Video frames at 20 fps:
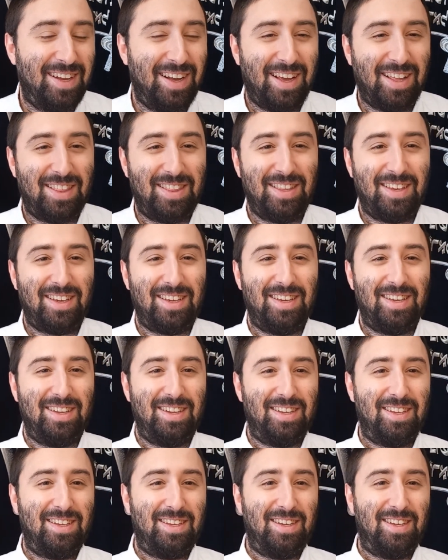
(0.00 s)
I think,
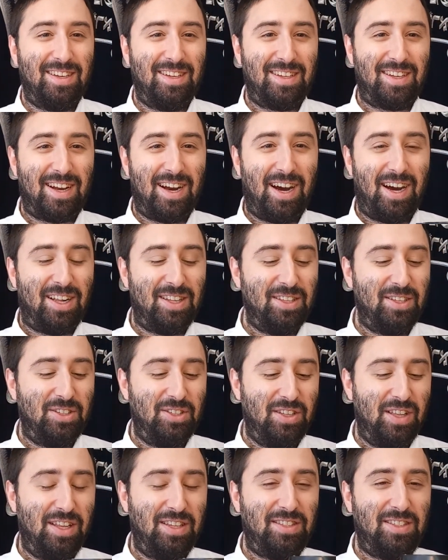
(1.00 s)
in college
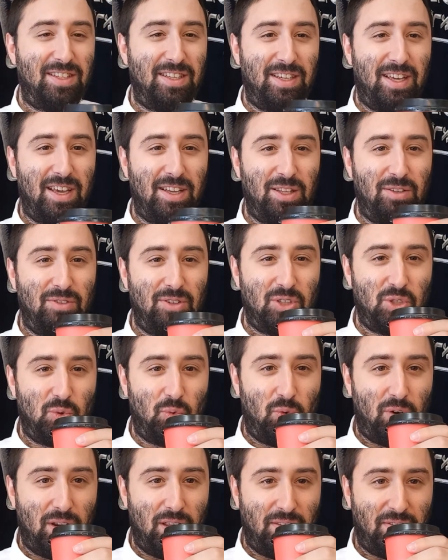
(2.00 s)
at NCAA
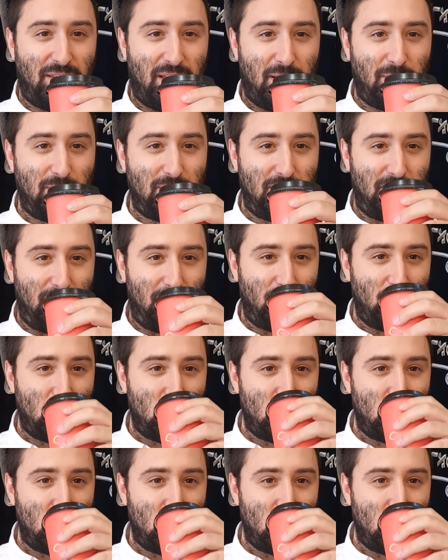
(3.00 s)
Division I at Townsend.